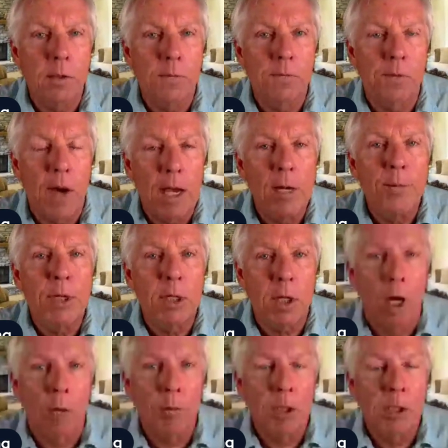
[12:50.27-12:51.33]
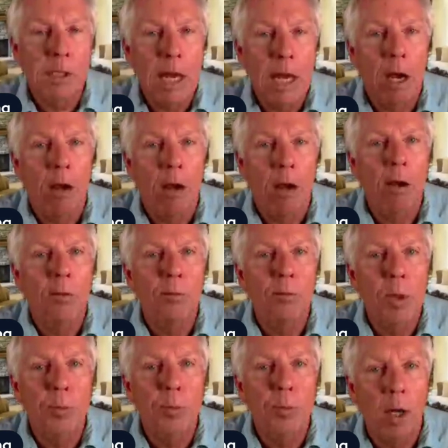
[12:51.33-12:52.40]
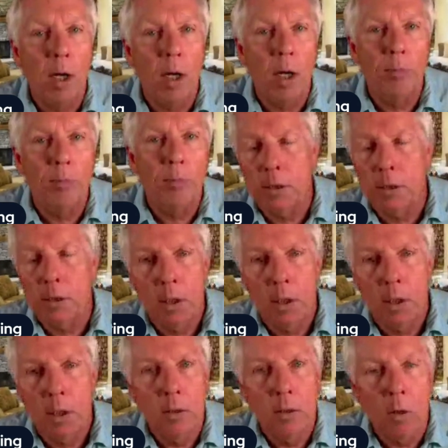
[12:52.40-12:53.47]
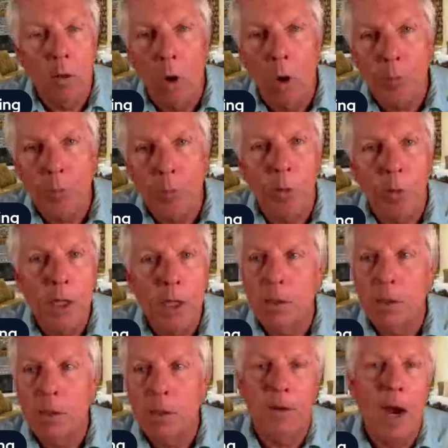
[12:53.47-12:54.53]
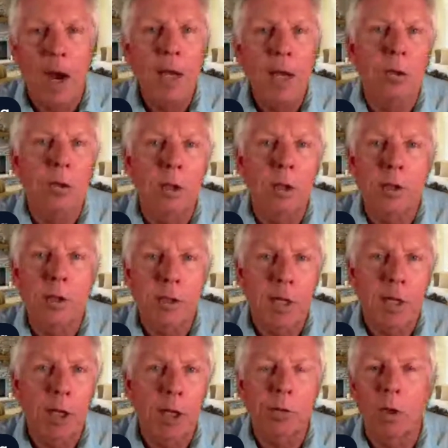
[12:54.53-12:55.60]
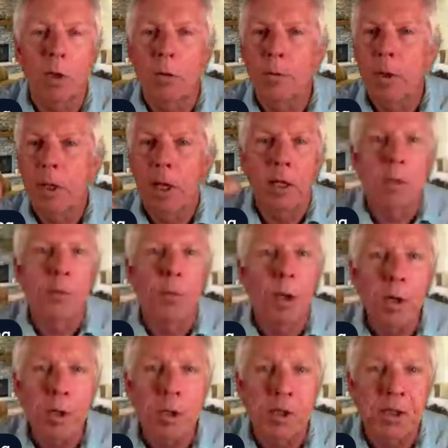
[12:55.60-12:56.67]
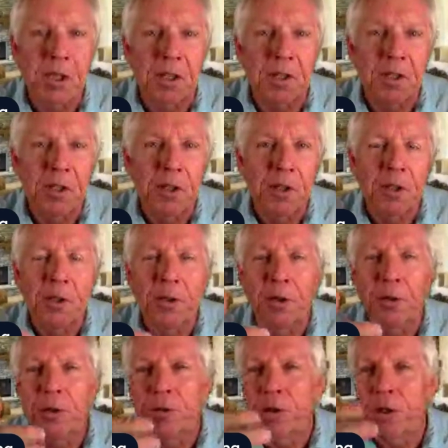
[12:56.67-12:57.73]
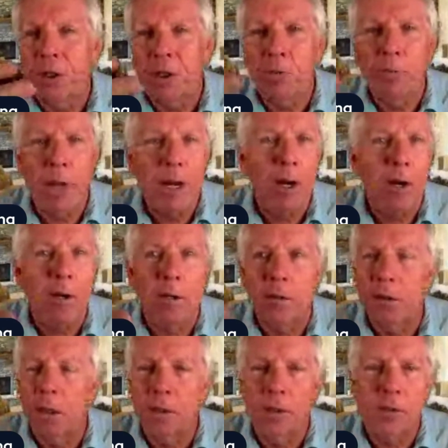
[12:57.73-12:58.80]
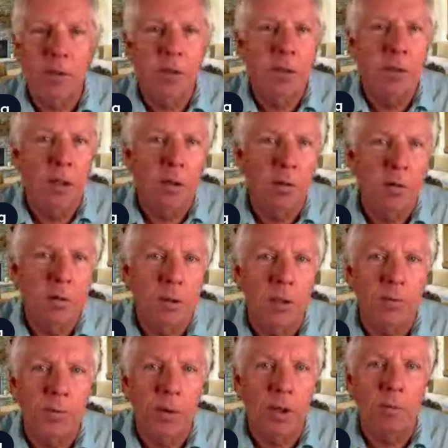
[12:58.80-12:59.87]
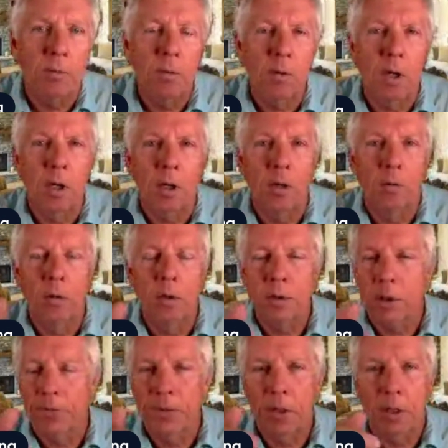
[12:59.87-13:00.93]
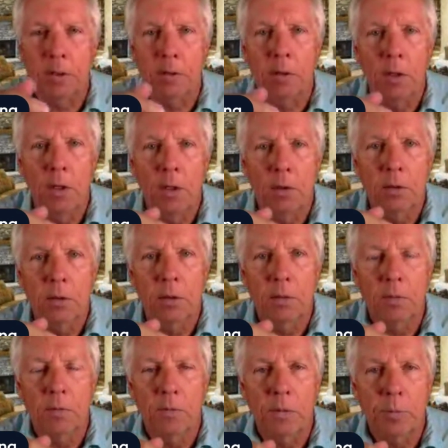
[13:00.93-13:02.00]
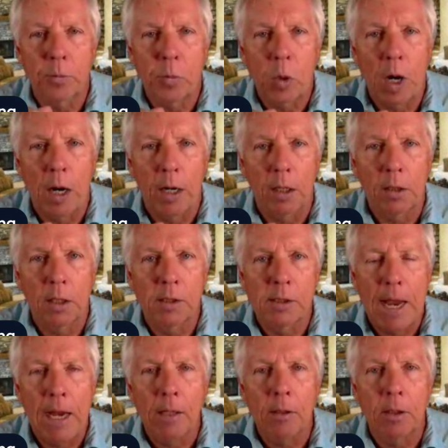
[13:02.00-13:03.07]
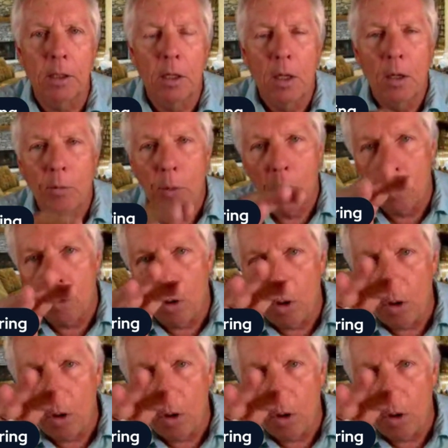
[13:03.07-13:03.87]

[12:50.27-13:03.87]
vitamin companies now have been bought up by these corporations. Pfizer does Centrum and Emergency. You see Bayer does, different ones. I forget the product exactly, but all